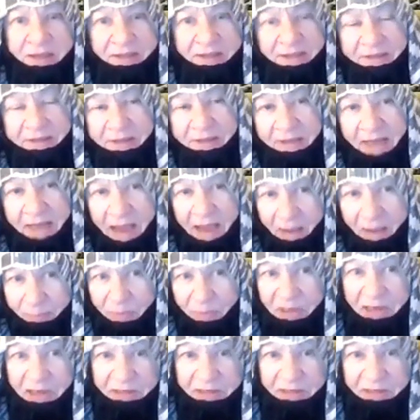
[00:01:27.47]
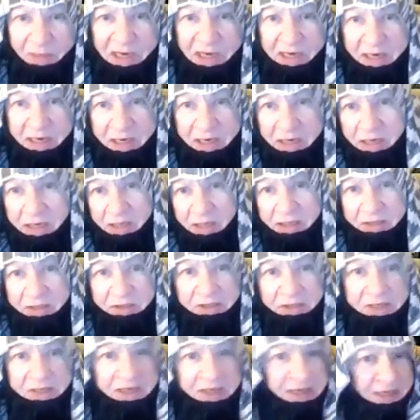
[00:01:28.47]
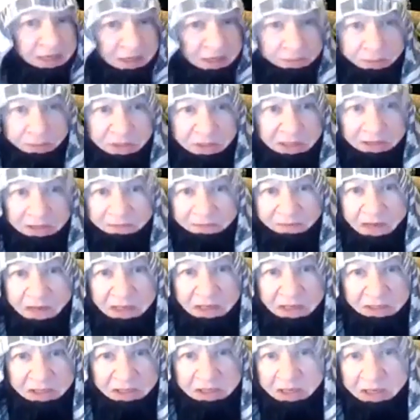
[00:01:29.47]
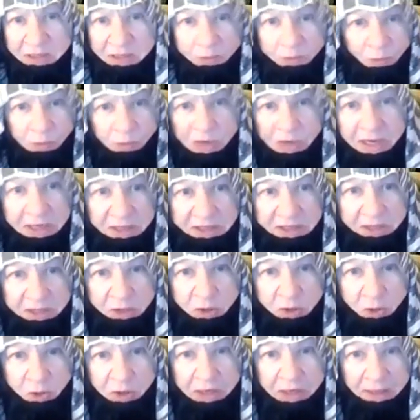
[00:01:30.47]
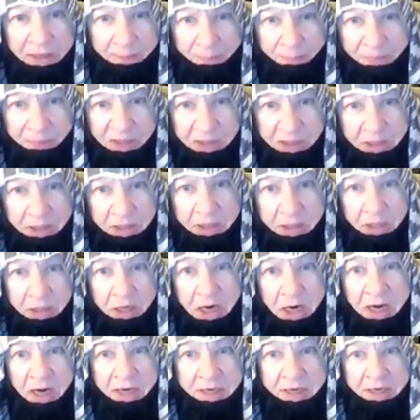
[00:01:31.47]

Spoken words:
Laban, my uncle, he keeps inventing ways to keep me here.